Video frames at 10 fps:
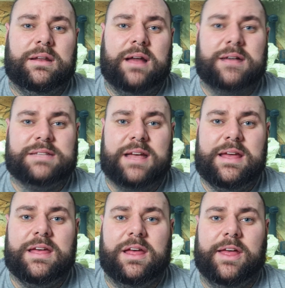
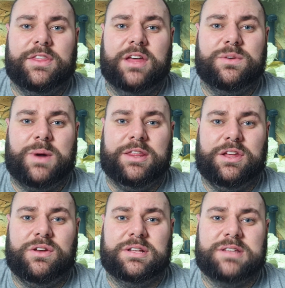Lastly, the other way
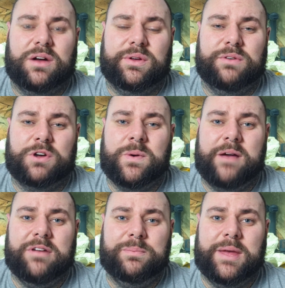that you can cycle your
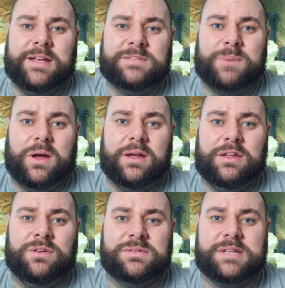aquarium is by
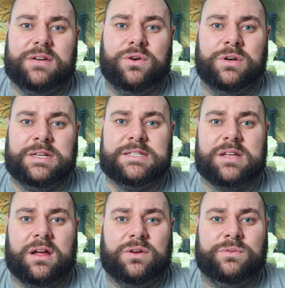using already
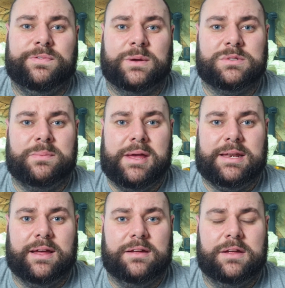cycled filter
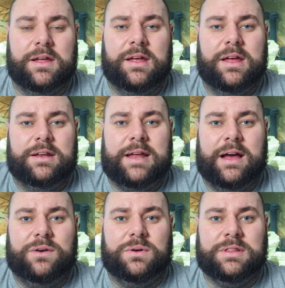media.
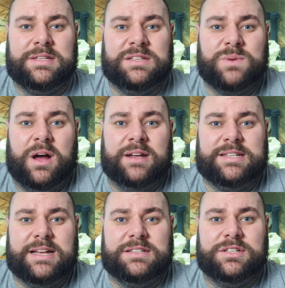Now, this is what I
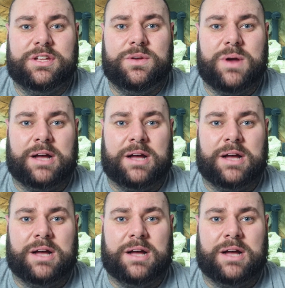tend to do.